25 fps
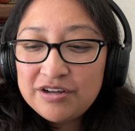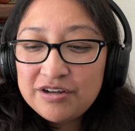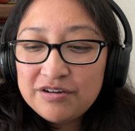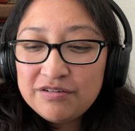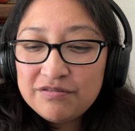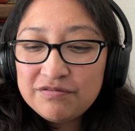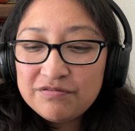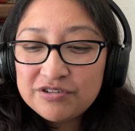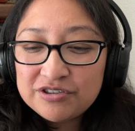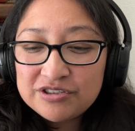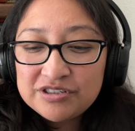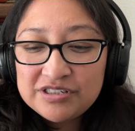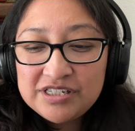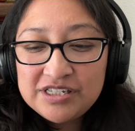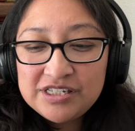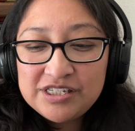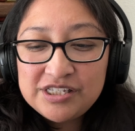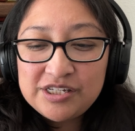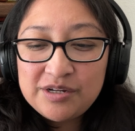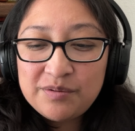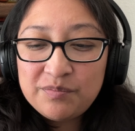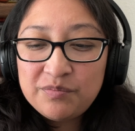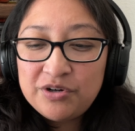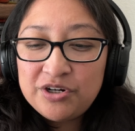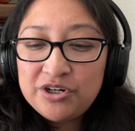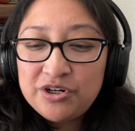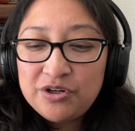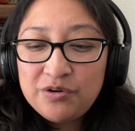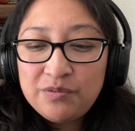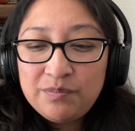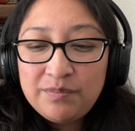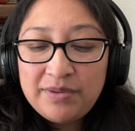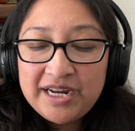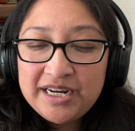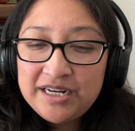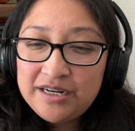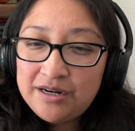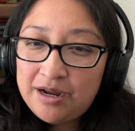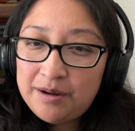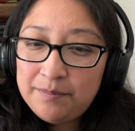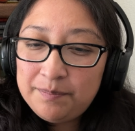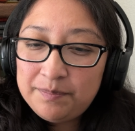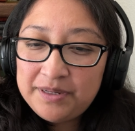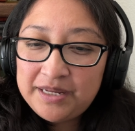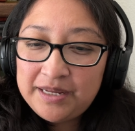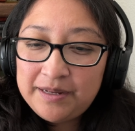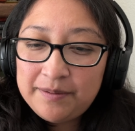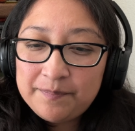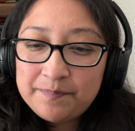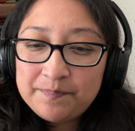versus someone who might not
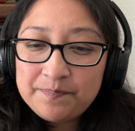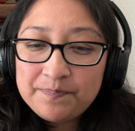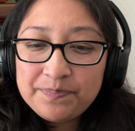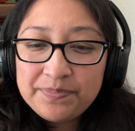be.